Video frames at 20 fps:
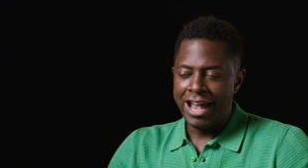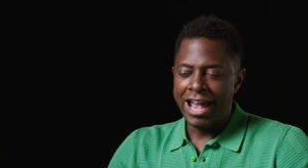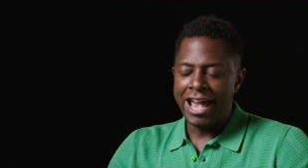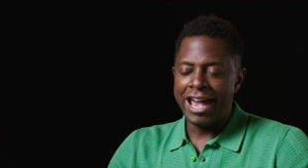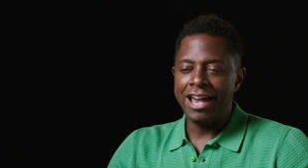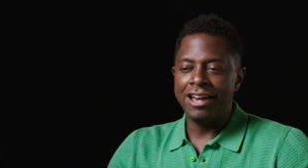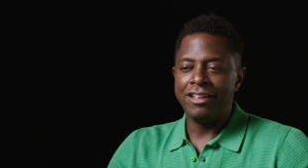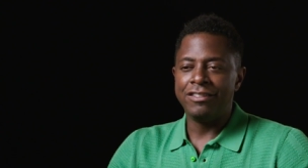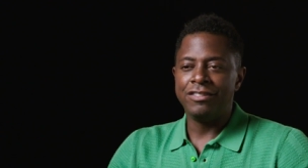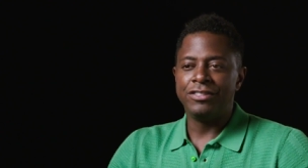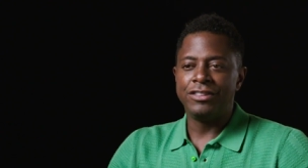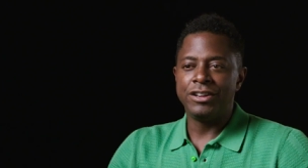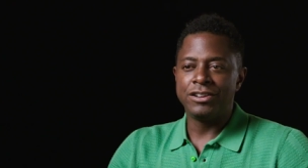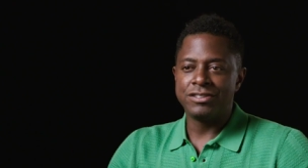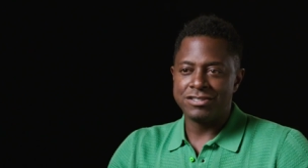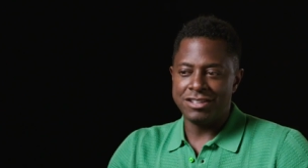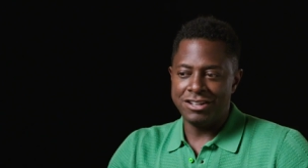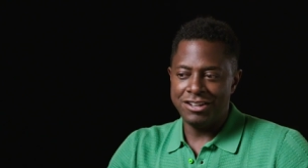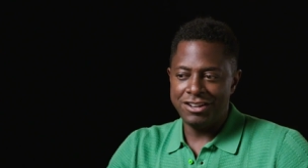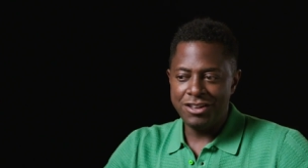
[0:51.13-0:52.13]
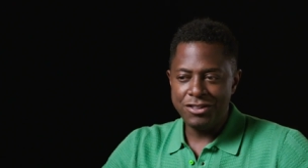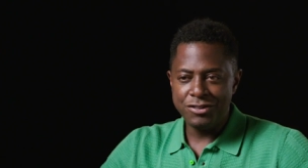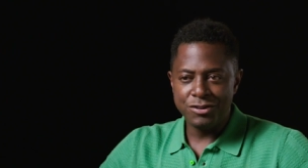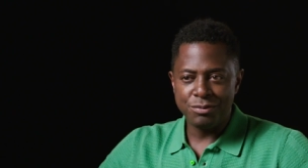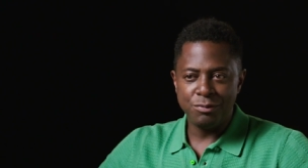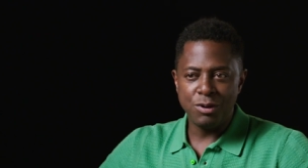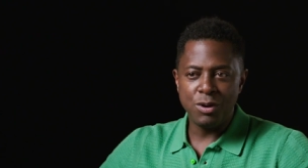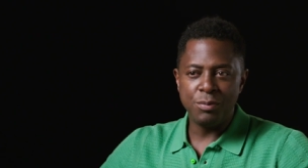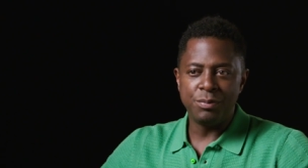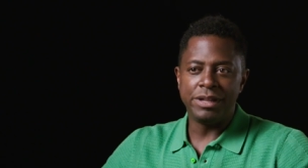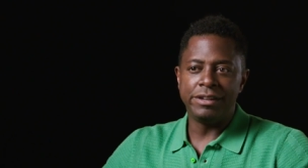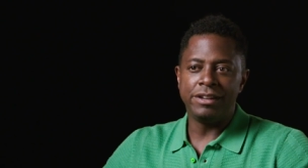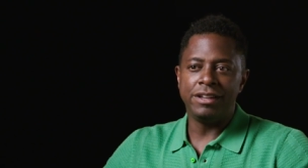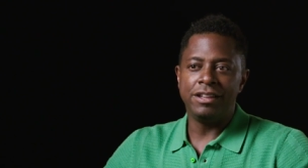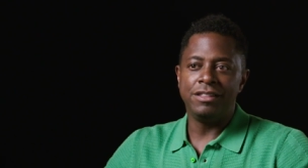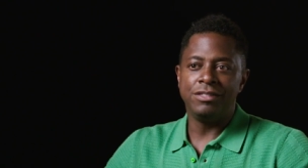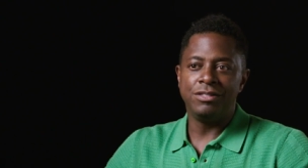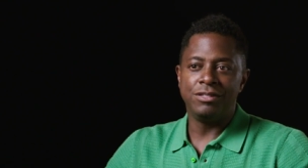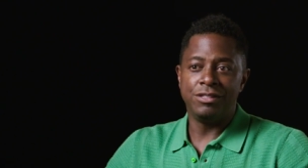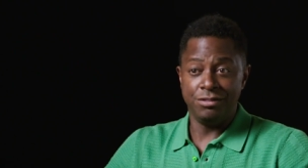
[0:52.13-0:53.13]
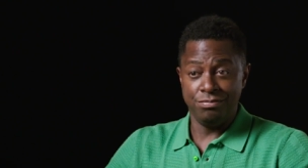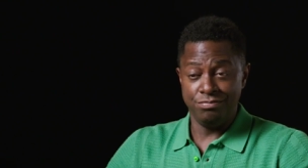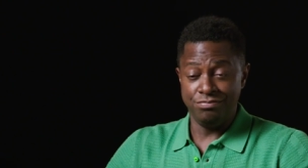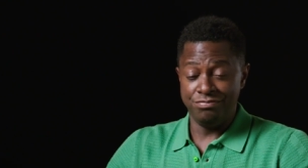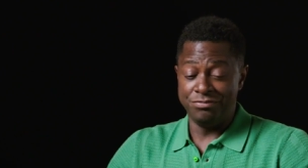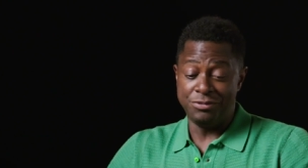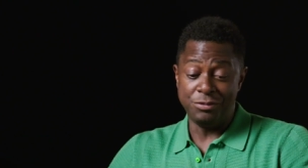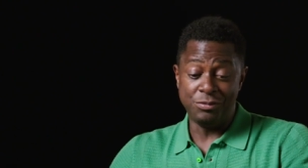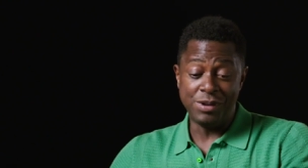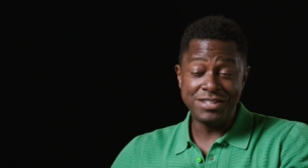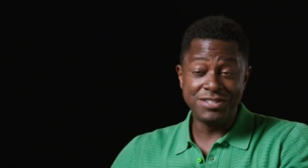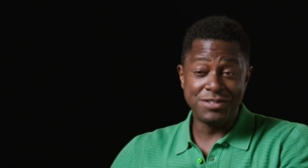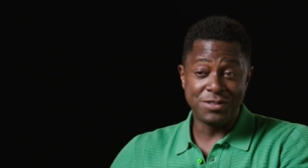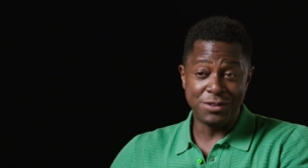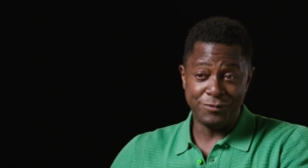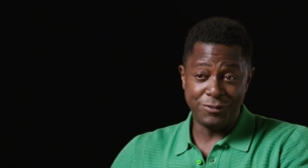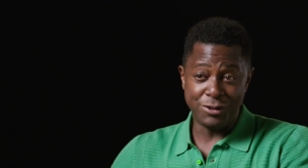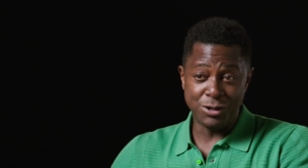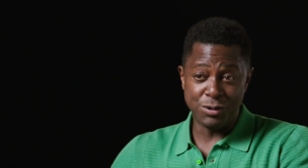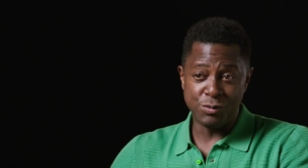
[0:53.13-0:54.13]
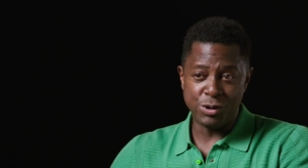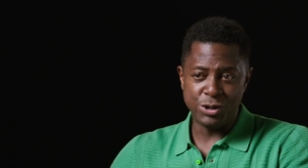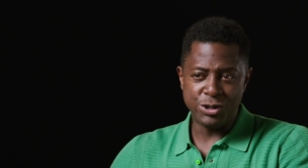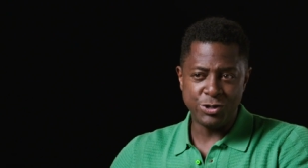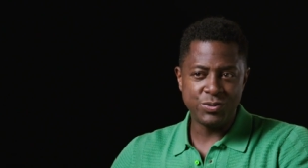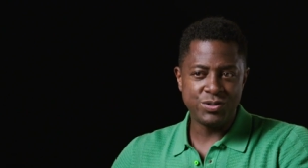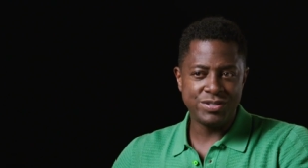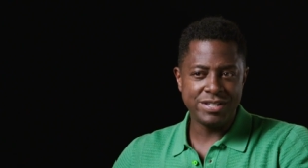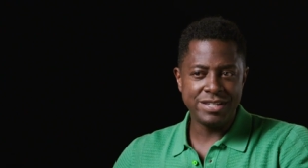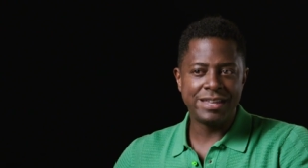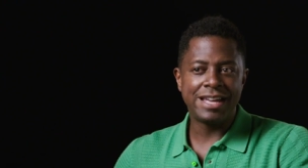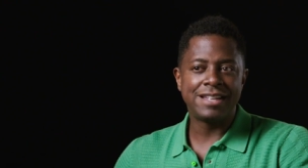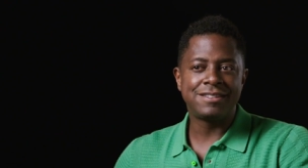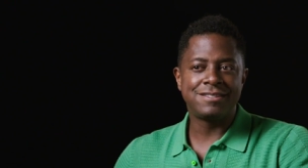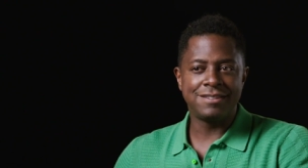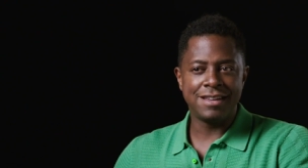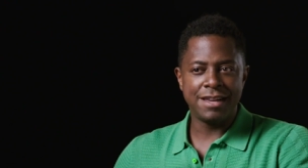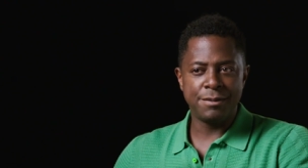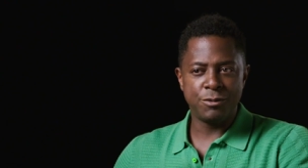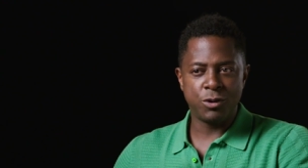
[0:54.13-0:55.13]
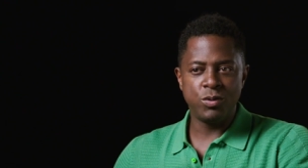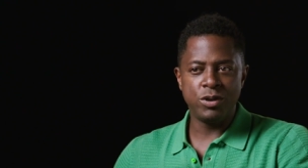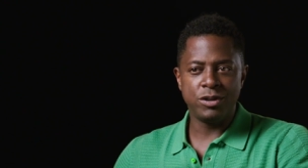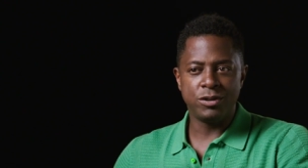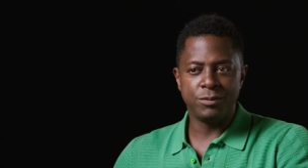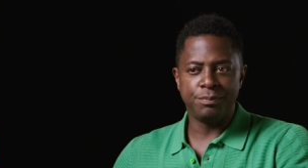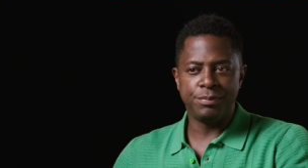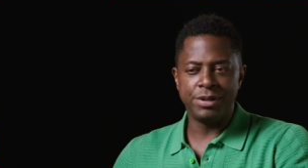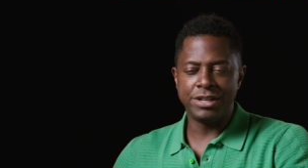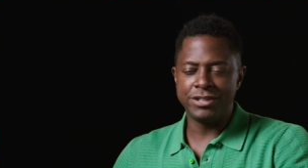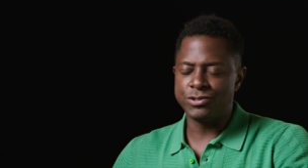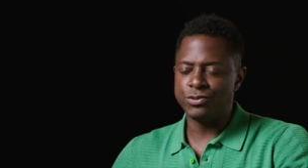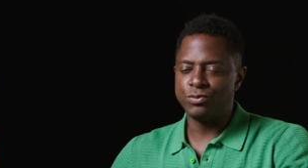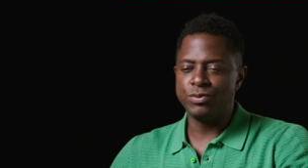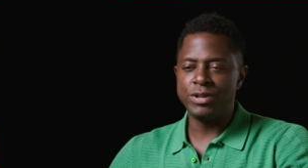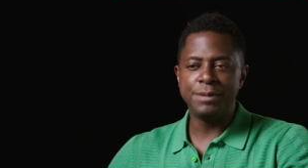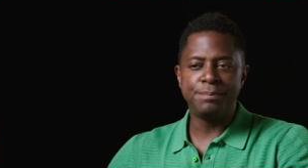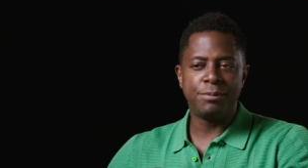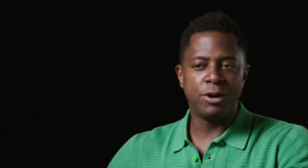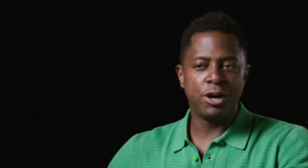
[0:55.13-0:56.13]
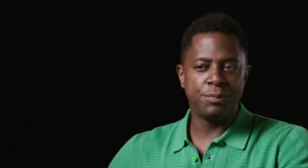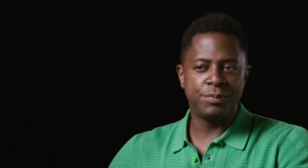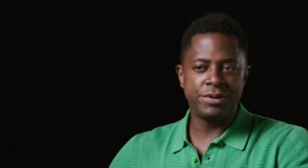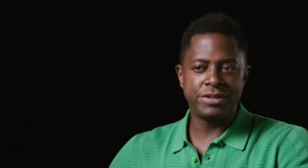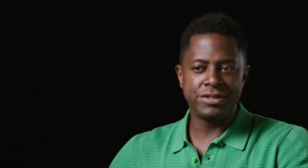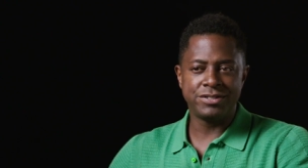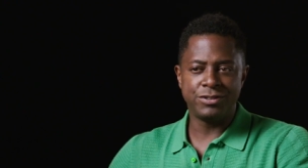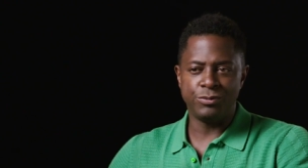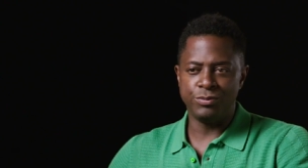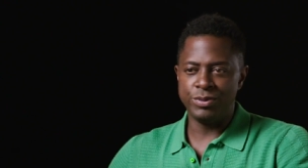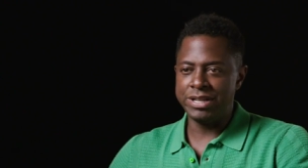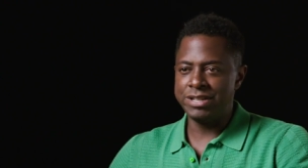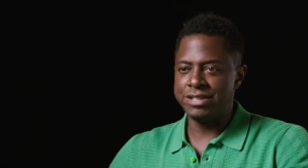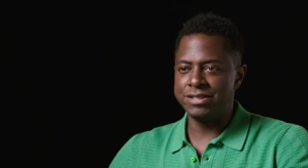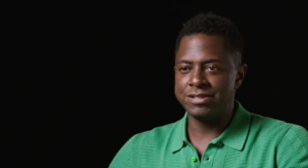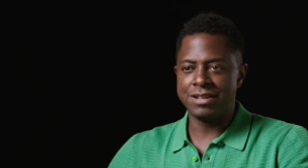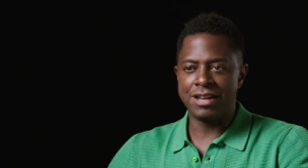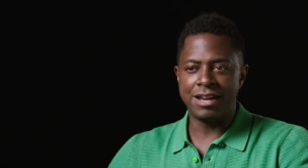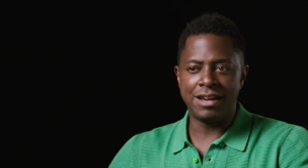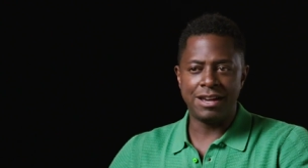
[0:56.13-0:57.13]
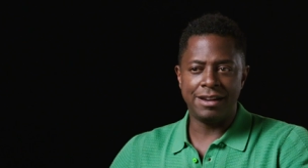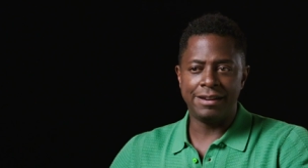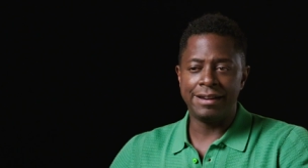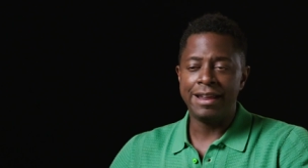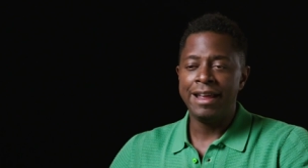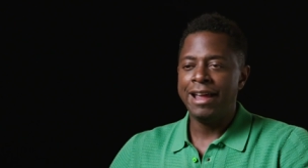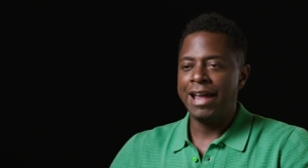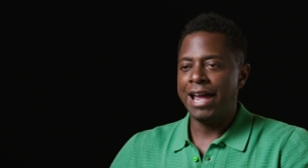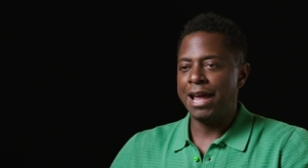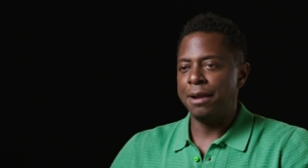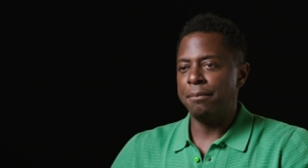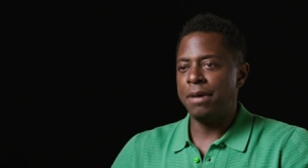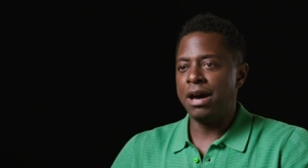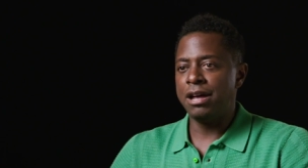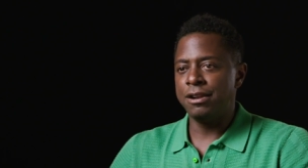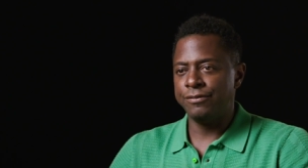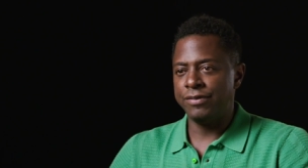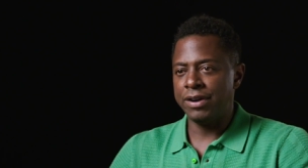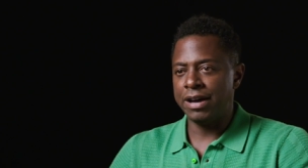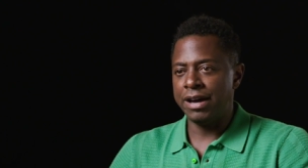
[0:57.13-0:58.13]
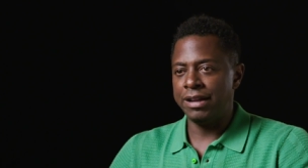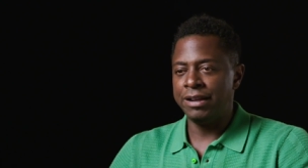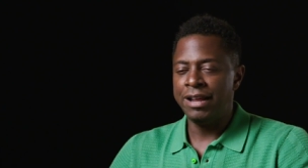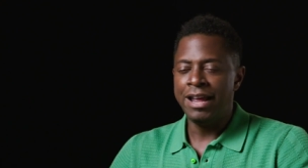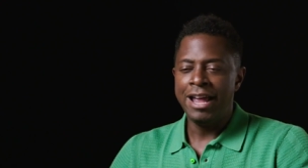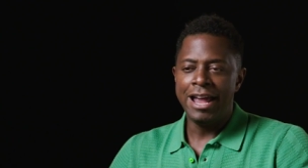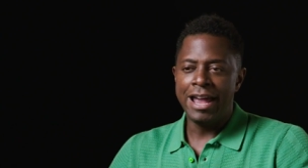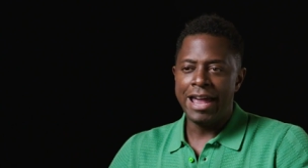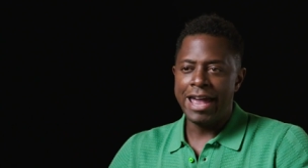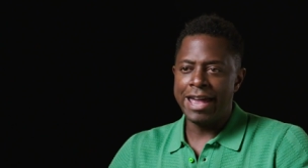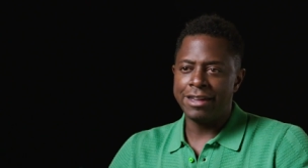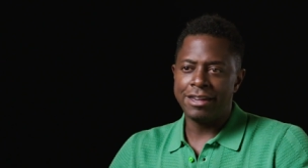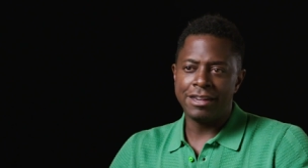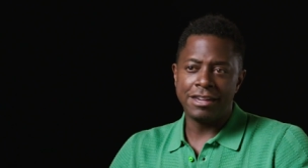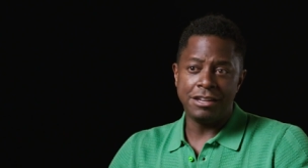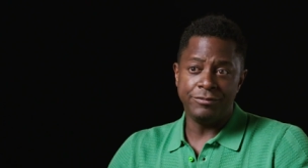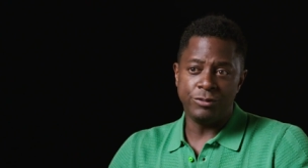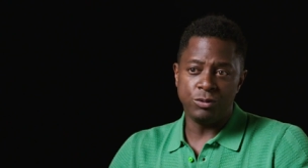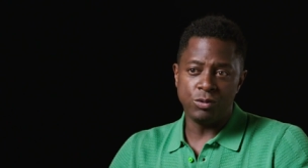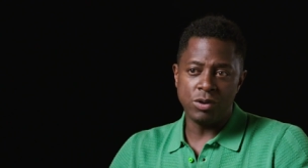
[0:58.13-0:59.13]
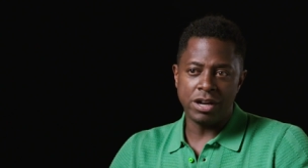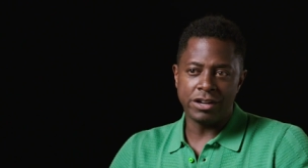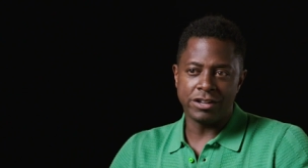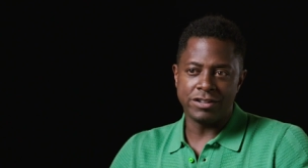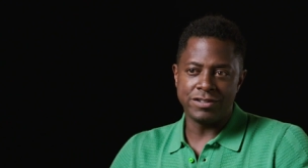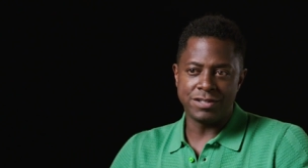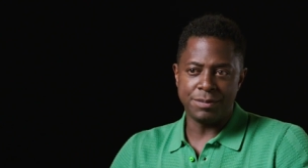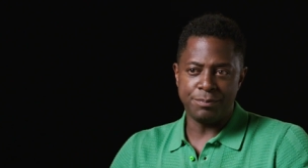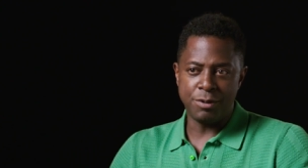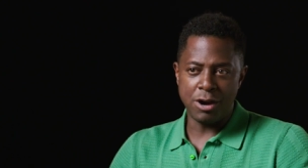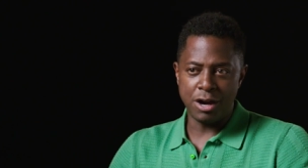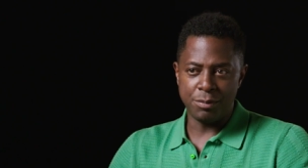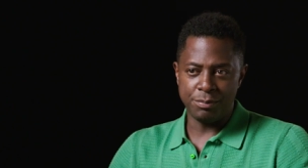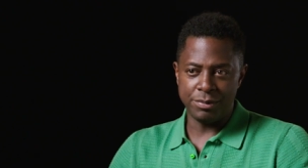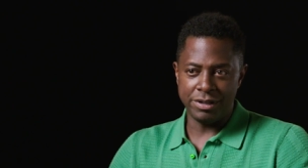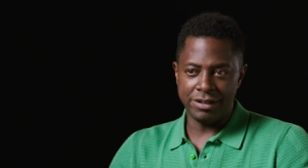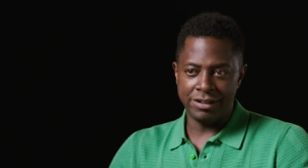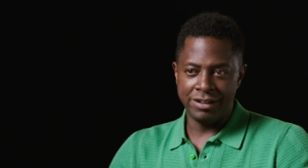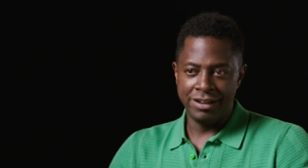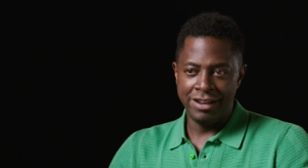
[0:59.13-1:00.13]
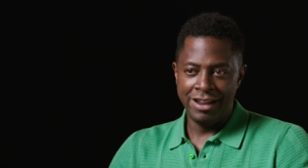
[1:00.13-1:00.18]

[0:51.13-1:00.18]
And there's another moment in the rest of the film where you see that same quilt, but it's repurposed, redesigned, and modified, hanging in Veronica's apartment.